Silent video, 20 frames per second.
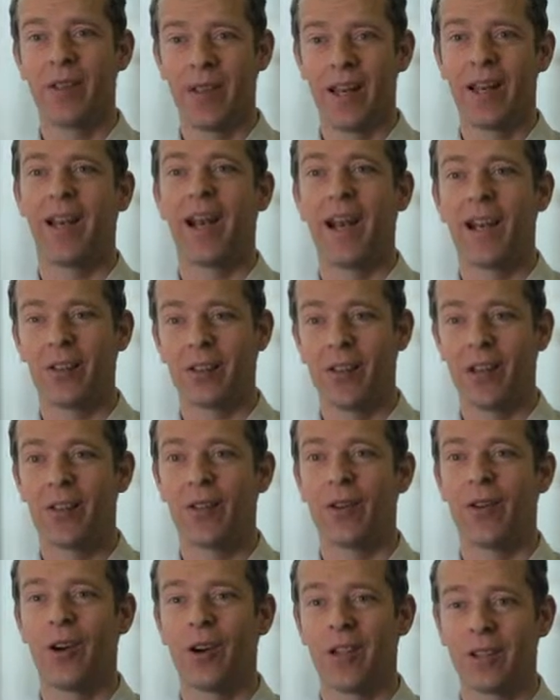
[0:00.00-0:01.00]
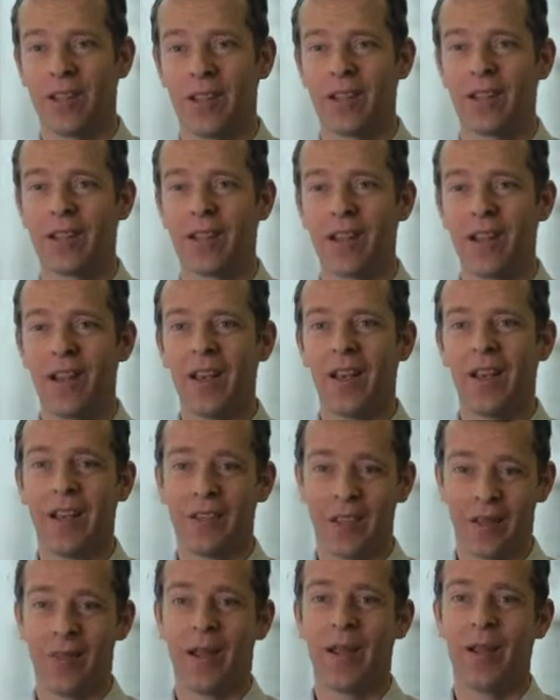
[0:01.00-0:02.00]
that then allows another artist
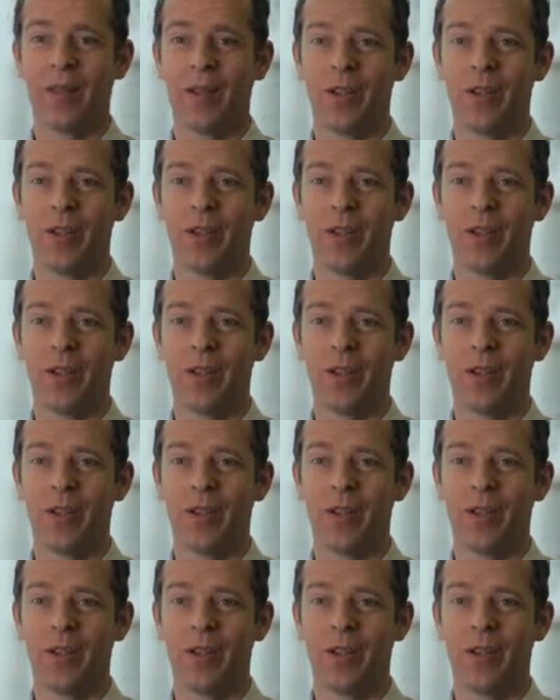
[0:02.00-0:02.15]
to make